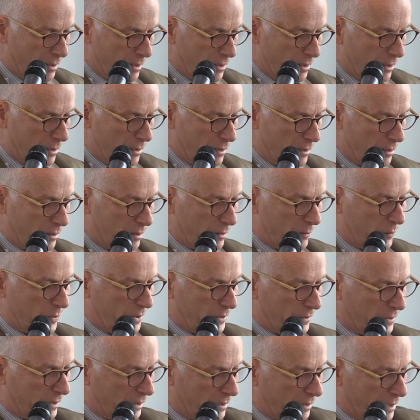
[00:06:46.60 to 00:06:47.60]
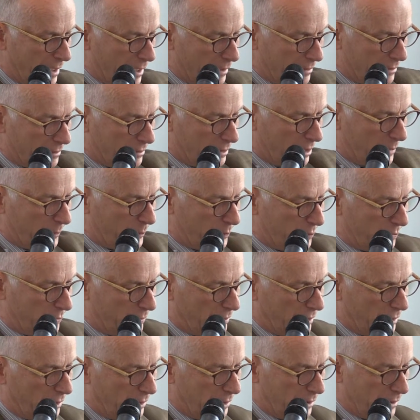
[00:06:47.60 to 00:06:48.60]
but then added up
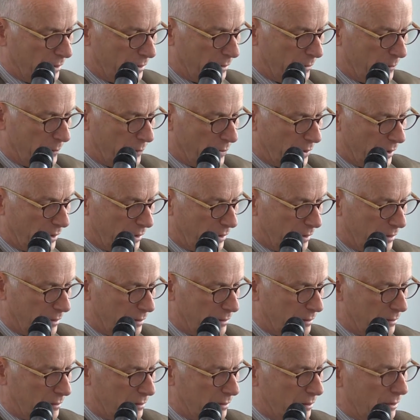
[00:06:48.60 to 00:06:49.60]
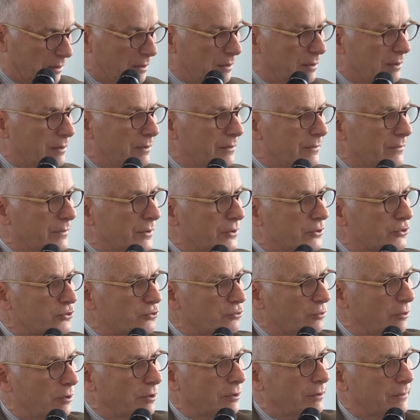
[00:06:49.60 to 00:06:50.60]
by a
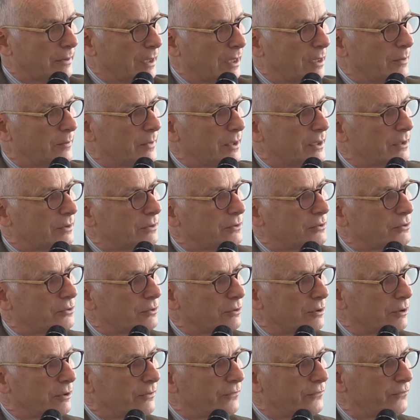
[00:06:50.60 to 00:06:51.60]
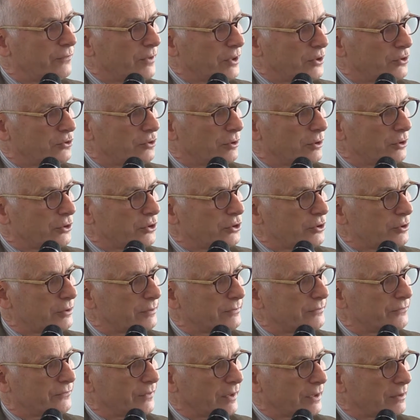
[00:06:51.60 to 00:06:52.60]
strong element of research.
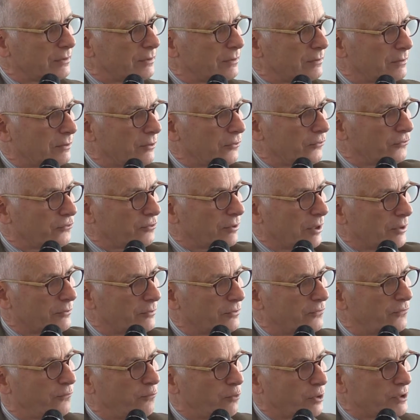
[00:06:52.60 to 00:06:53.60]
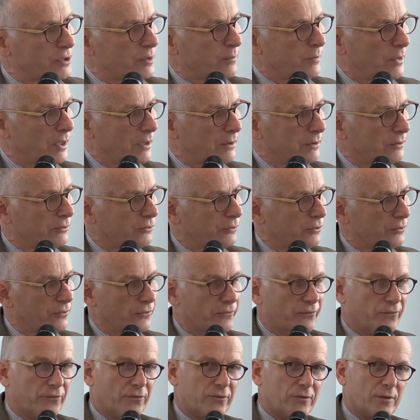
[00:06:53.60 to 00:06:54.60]
In fact, close to 140 million
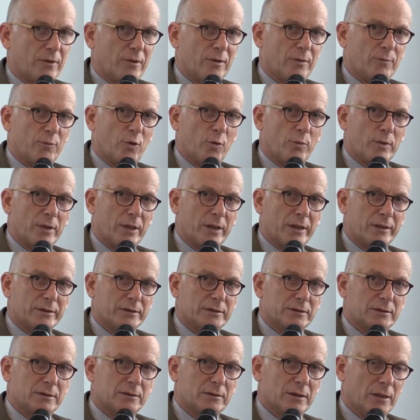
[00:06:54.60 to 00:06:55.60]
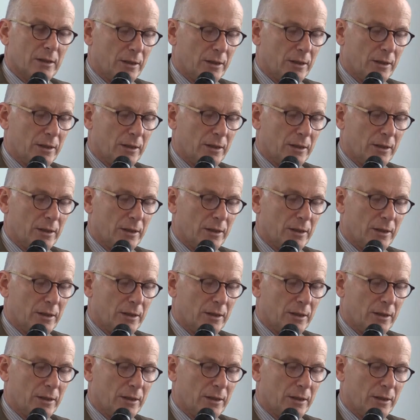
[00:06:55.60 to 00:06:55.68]
euros mobilized